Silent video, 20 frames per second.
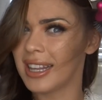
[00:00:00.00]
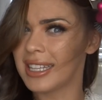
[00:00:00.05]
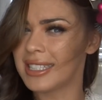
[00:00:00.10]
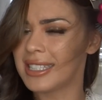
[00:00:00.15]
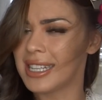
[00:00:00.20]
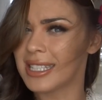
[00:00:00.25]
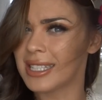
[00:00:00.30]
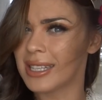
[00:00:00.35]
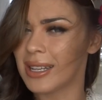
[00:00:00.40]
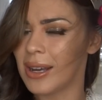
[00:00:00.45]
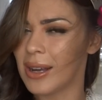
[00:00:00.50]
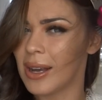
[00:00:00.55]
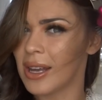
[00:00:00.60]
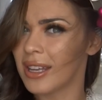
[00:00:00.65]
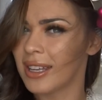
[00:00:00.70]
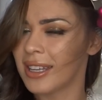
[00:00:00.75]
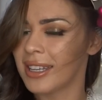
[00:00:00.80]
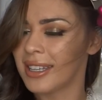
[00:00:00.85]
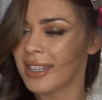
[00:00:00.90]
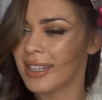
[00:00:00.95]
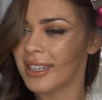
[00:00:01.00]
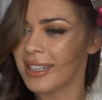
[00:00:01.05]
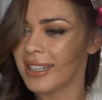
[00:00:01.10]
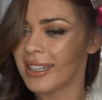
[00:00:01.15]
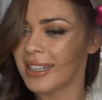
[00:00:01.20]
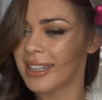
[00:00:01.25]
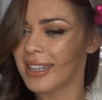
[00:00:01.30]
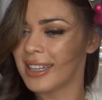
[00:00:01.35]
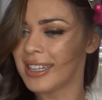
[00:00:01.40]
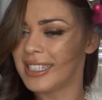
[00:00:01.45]
This is
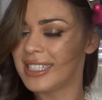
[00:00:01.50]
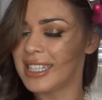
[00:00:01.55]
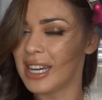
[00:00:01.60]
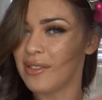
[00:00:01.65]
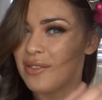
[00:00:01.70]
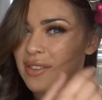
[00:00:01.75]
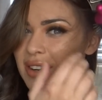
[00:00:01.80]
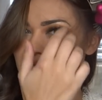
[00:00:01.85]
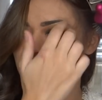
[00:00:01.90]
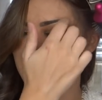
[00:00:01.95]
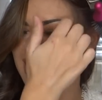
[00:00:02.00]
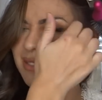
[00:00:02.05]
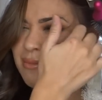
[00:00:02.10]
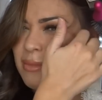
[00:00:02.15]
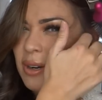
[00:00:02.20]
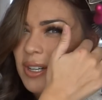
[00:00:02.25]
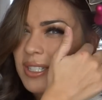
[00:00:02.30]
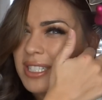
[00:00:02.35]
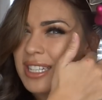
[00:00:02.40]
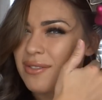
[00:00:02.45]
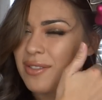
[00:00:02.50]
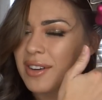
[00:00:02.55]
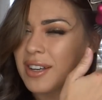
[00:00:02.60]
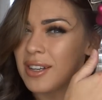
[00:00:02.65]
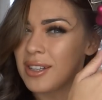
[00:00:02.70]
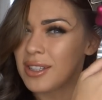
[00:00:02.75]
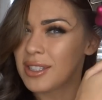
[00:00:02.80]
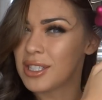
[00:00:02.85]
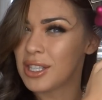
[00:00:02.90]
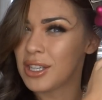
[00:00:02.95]
definitely more
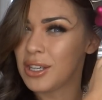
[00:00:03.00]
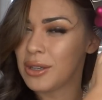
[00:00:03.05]
difficult to